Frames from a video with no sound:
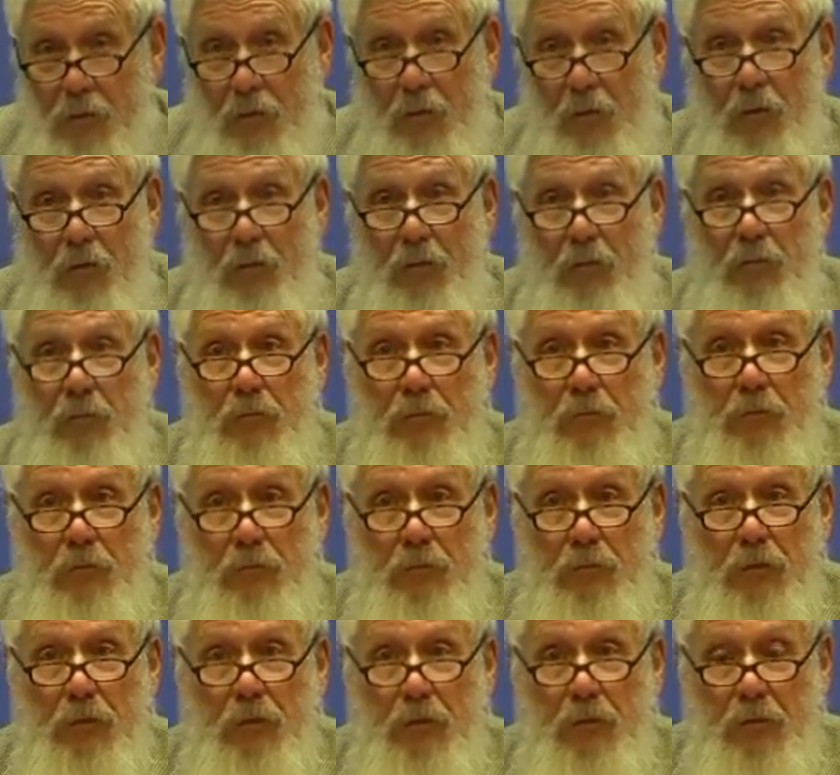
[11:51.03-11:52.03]
No,
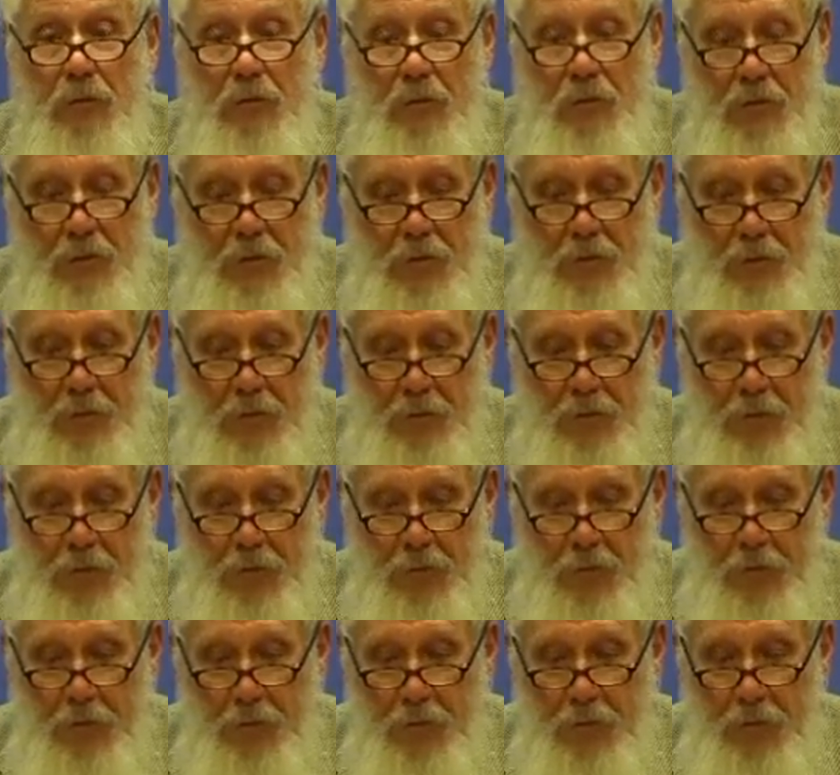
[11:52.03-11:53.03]
wrong.
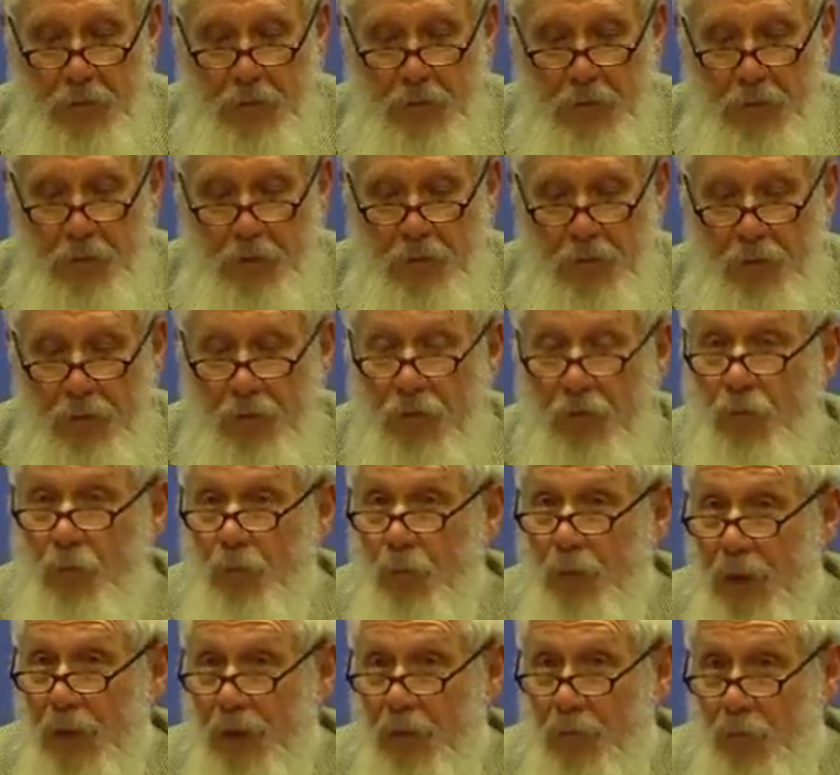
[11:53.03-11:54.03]

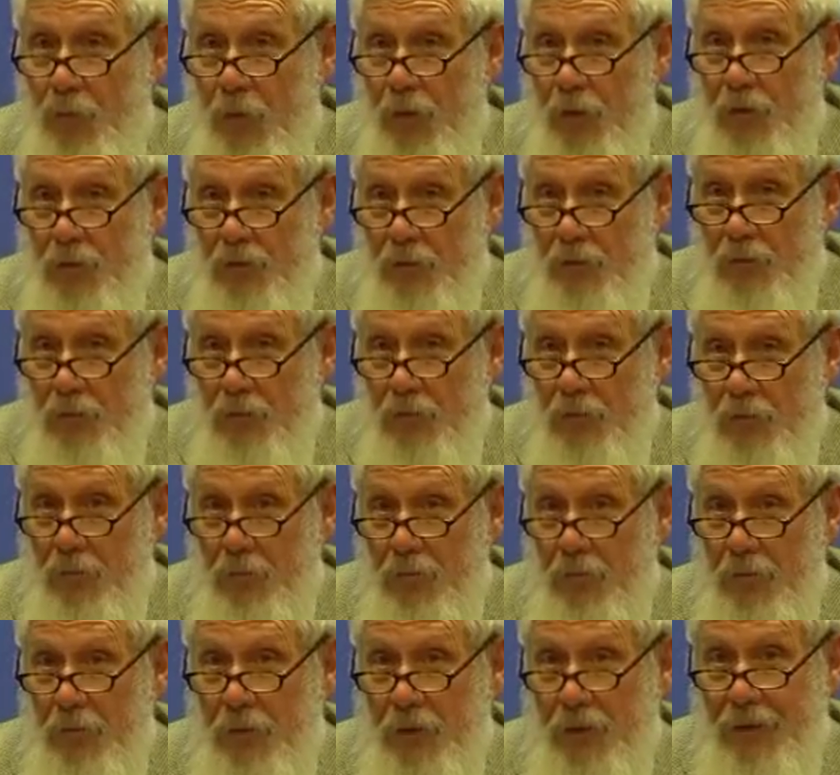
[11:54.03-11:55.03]
You might want to
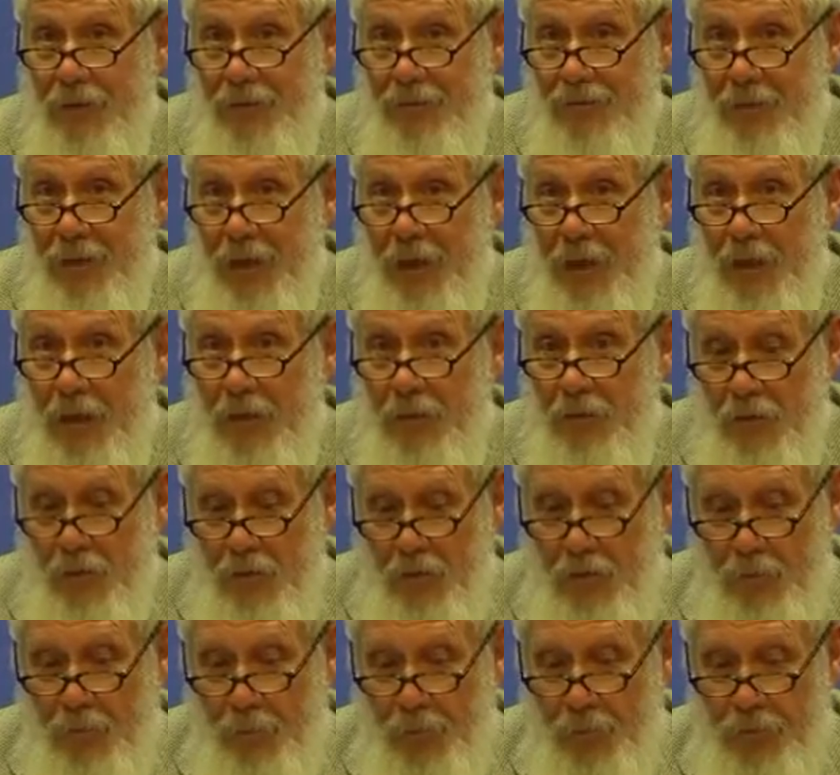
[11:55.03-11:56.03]
do the exact
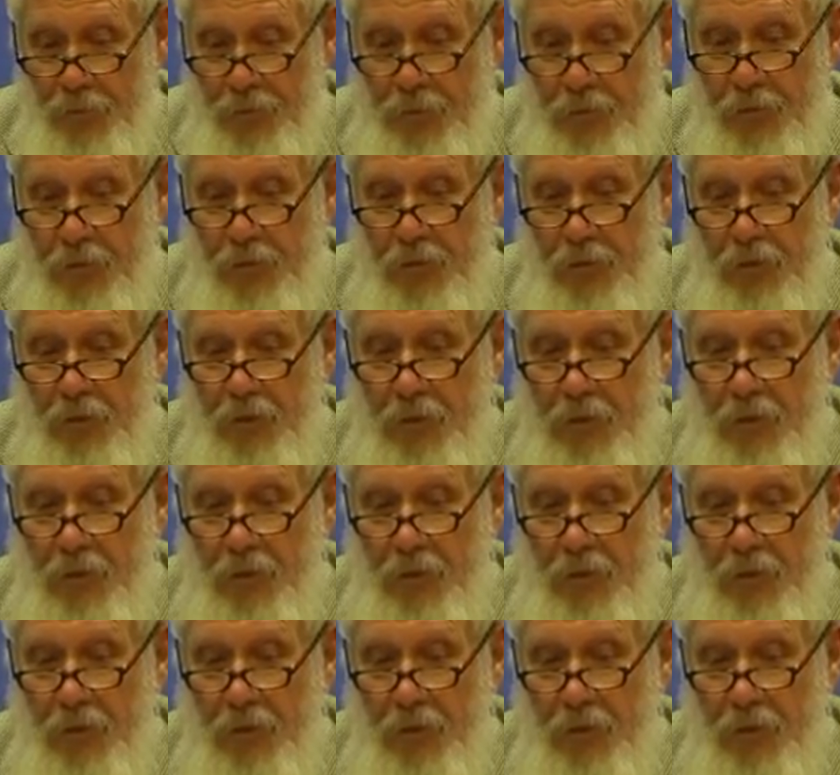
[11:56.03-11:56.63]
opposite.